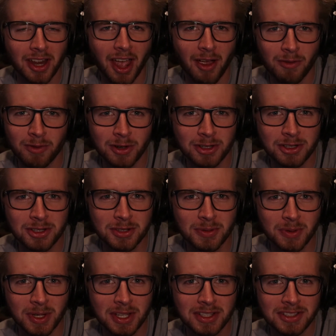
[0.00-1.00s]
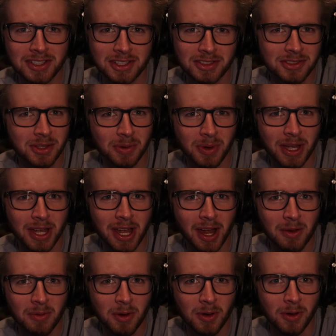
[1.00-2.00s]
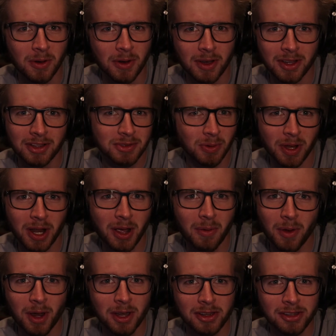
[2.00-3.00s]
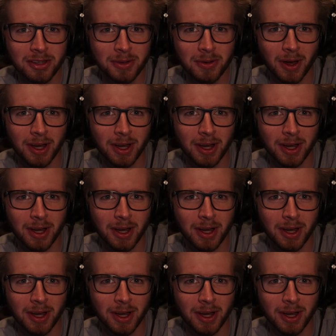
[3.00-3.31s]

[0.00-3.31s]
every two weeks is the way I roll. It's what I want to do right